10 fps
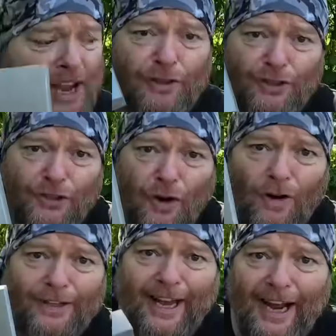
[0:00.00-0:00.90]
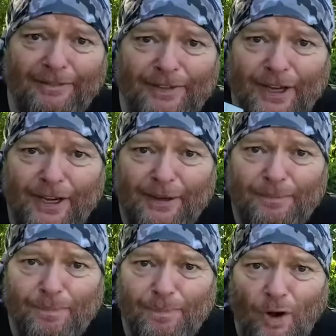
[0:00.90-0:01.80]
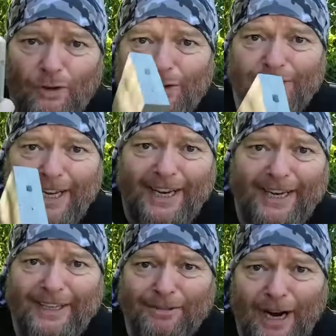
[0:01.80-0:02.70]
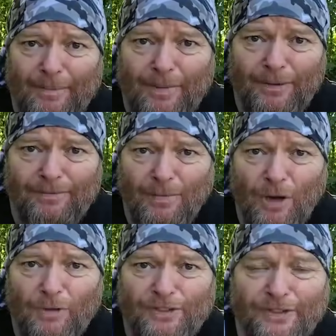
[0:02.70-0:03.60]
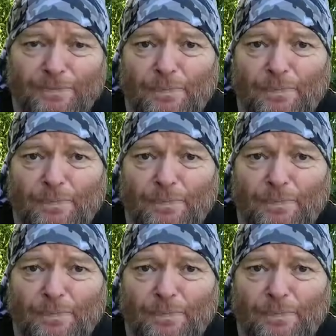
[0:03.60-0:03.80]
for sure they have the 180 gram molds.